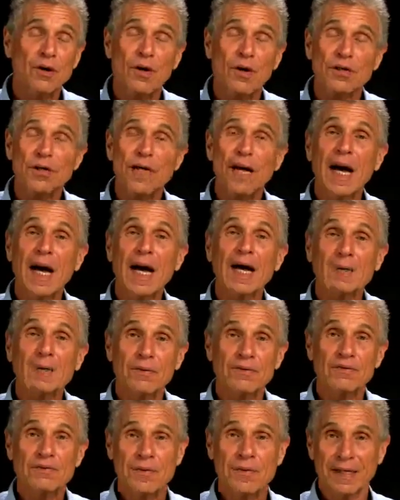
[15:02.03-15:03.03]
called the
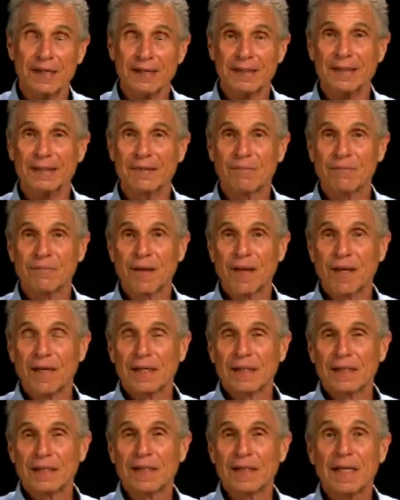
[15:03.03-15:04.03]
Hierophant
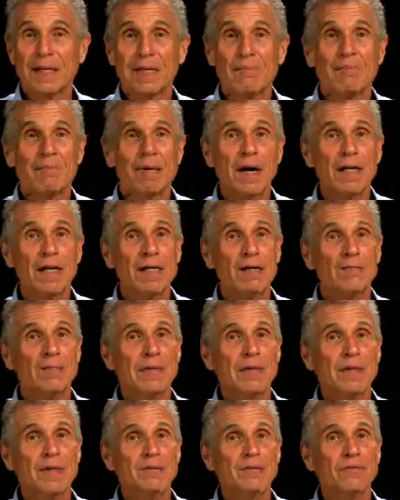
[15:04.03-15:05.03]
the
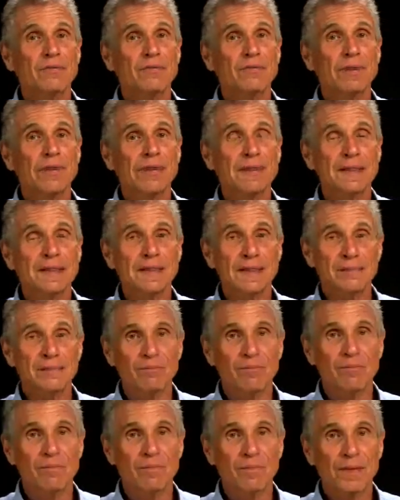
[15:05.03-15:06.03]
embodiment of
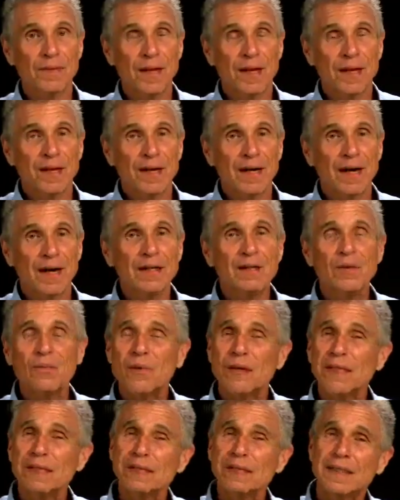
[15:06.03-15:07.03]
wisdom.
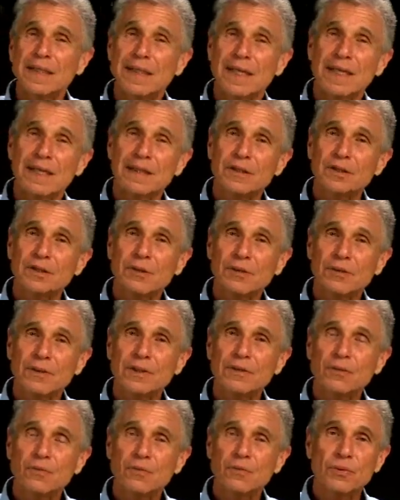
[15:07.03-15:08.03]
Otherwise, the king is
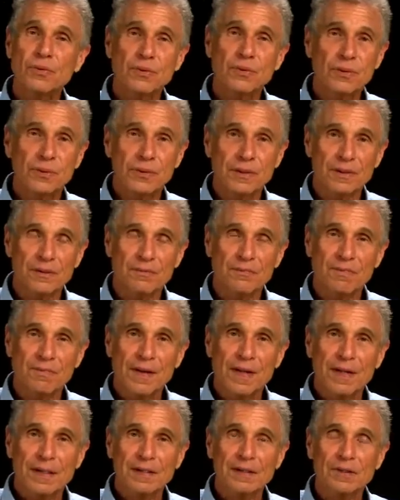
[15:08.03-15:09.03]
only the ruler.
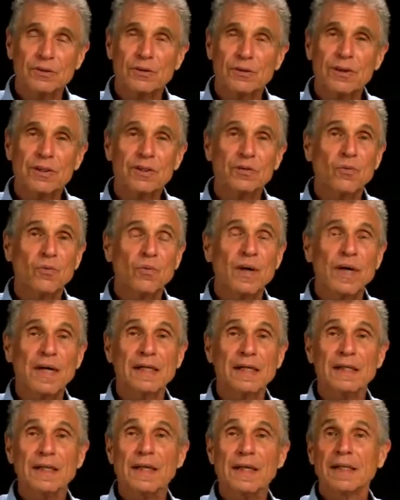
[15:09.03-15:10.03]
It's only the
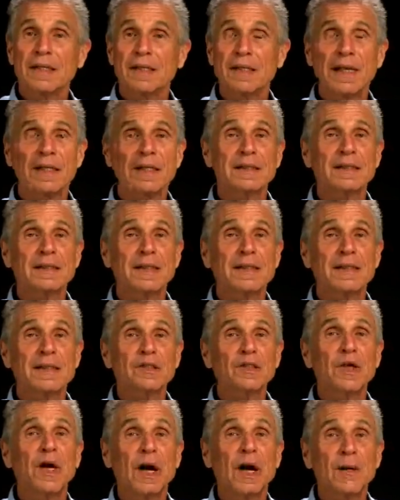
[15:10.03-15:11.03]
one that is at the
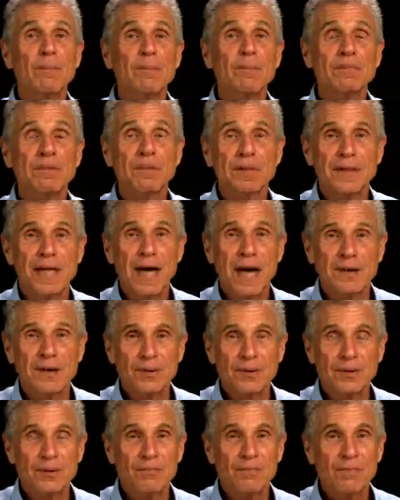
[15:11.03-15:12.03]
top of the
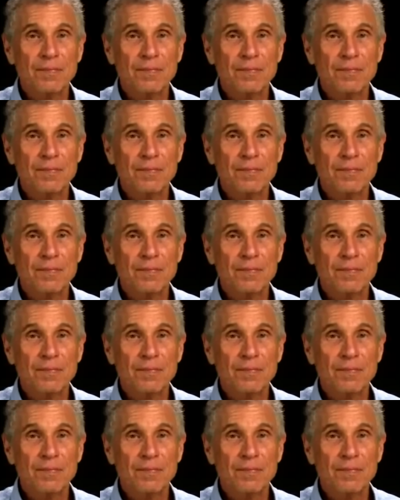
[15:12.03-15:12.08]
ladder.